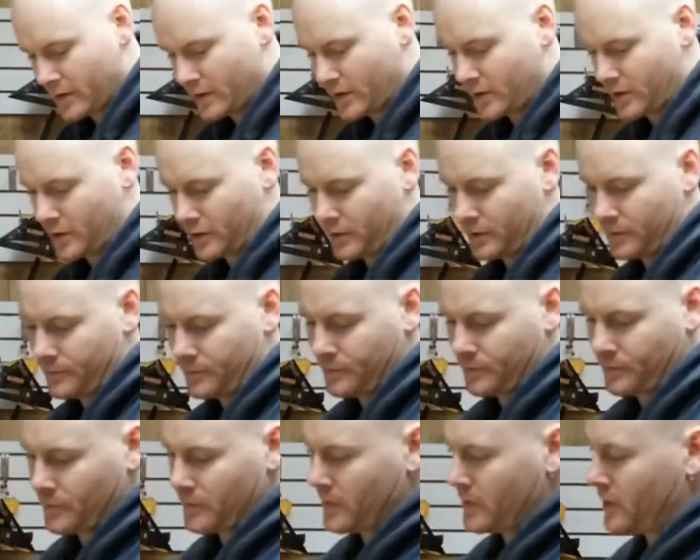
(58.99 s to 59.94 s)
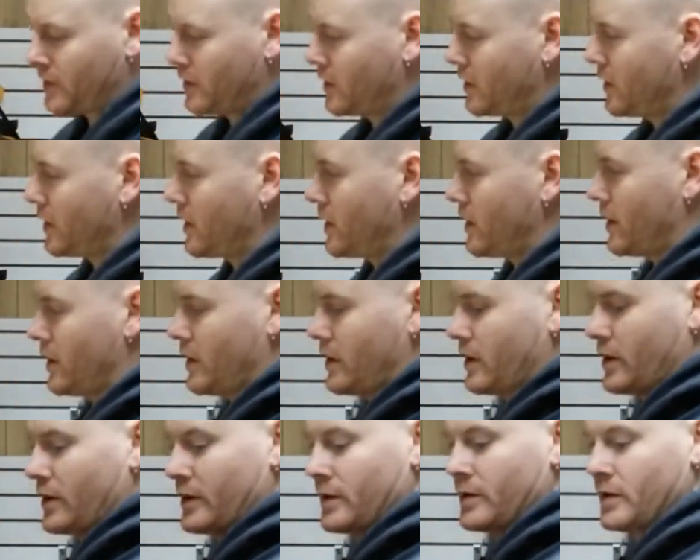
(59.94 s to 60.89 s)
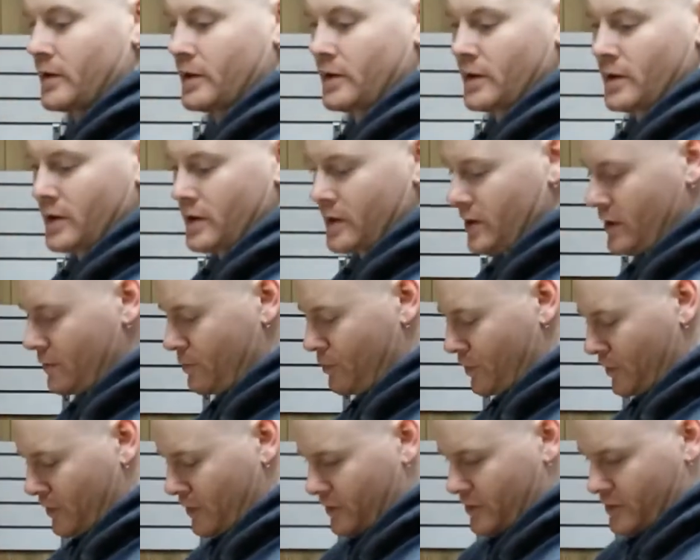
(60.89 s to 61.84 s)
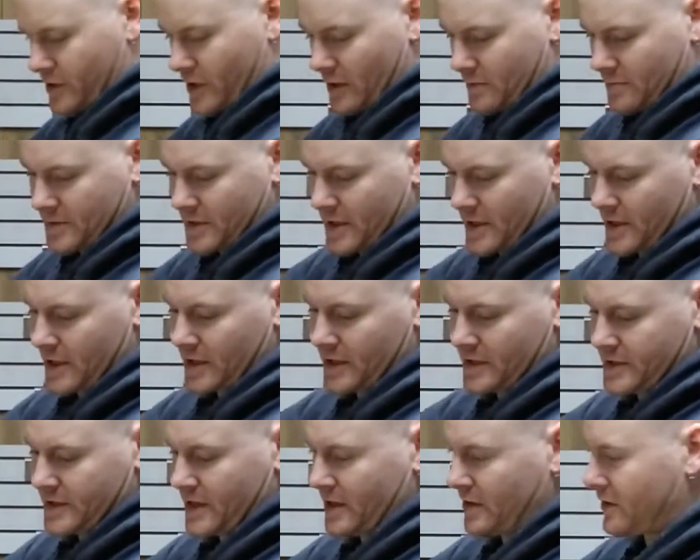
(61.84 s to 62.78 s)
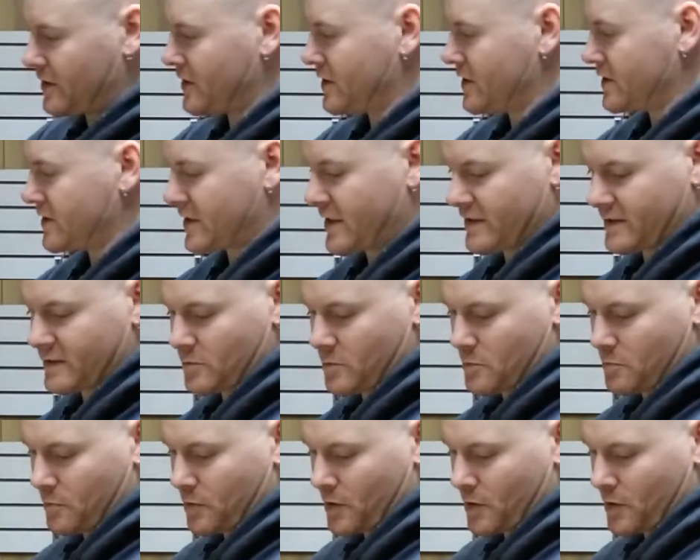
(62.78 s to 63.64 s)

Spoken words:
here and did a pretty good job sanding it down. It doesn't have to be